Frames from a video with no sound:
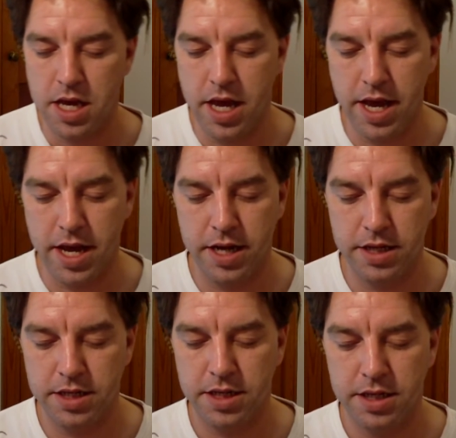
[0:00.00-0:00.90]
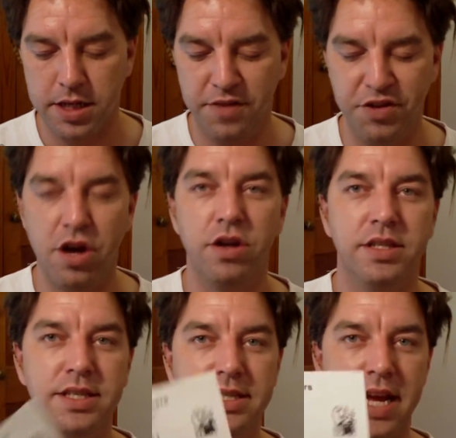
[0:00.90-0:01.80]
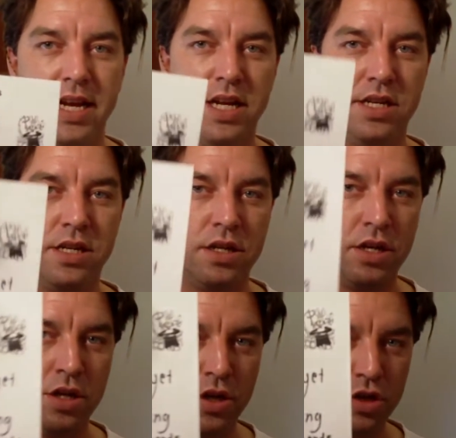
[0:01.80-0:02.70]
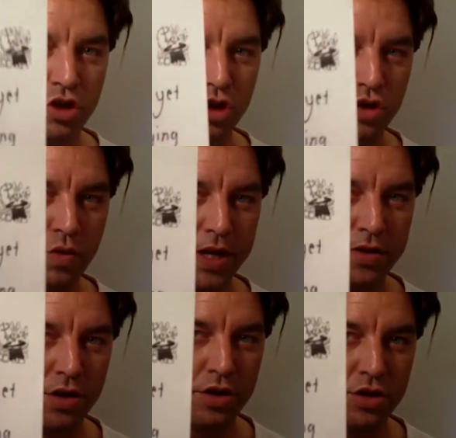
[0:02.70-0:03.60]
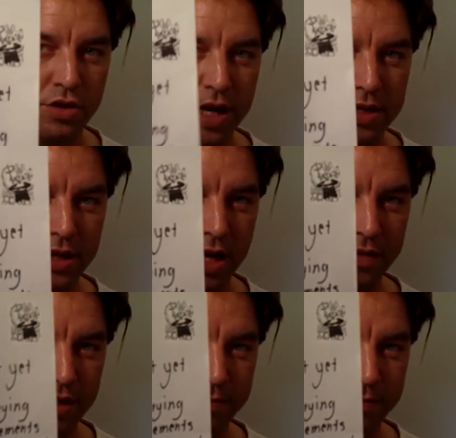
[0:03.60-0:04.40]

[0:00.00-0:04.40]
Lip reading: And if you notice, it's dated June 23rd, 2011.